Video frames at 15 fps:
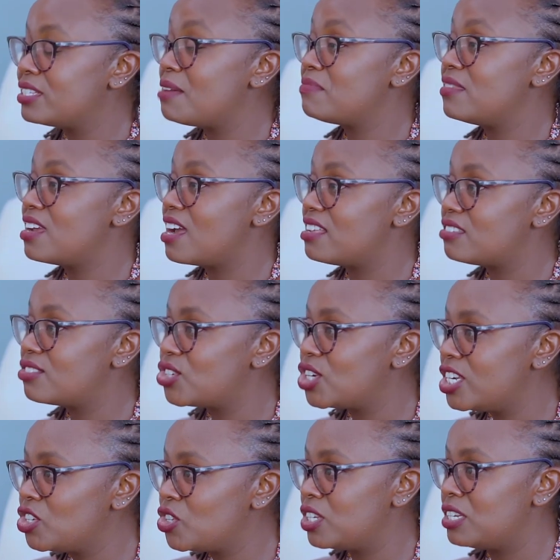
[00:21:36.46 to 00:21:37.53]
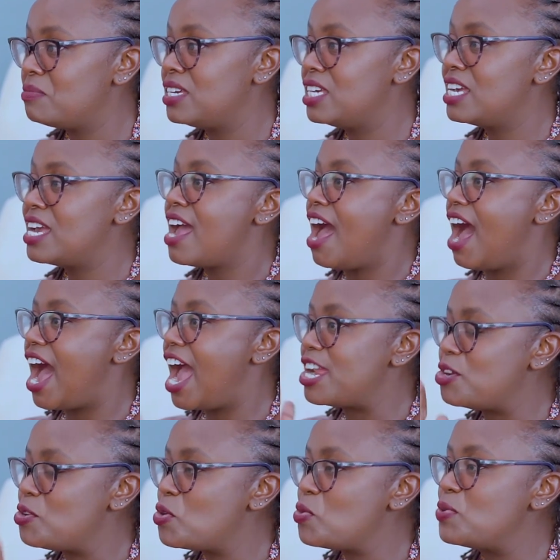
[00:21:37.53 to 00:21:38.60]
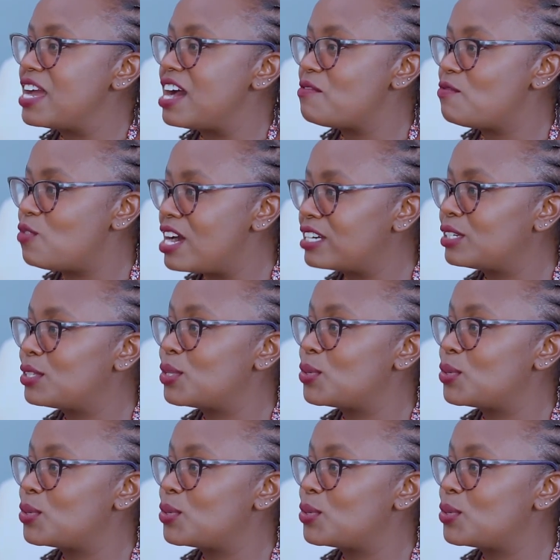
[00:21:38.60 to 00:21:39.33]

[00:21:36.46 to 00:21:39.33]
something has changed in me. I know we have worked